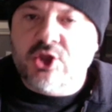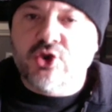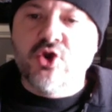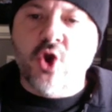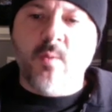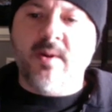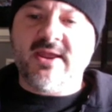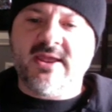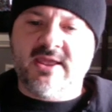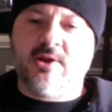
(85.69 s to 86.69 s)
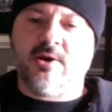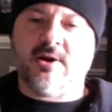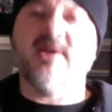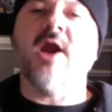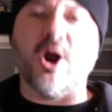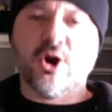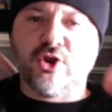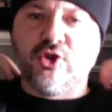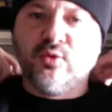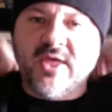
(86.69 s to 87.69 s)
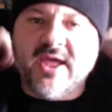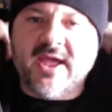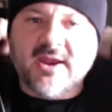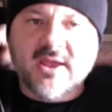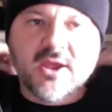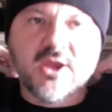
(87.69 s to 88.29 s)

Nobody here can argue that